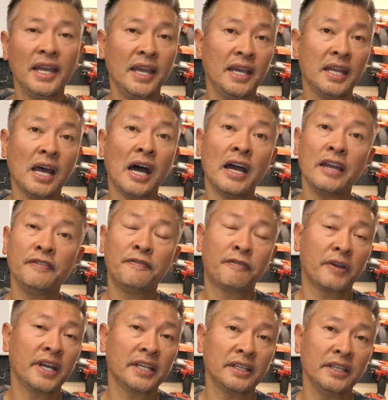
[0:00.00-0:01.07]
and
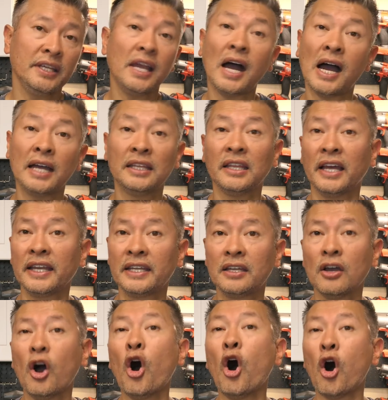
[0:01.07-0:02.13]
I
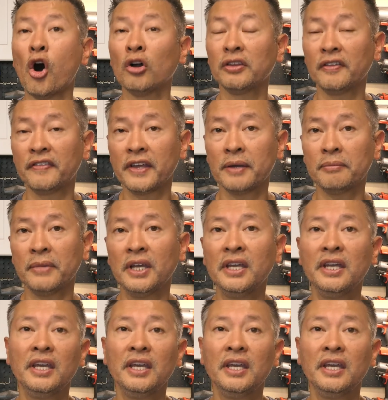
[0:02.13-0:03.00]
like all of them.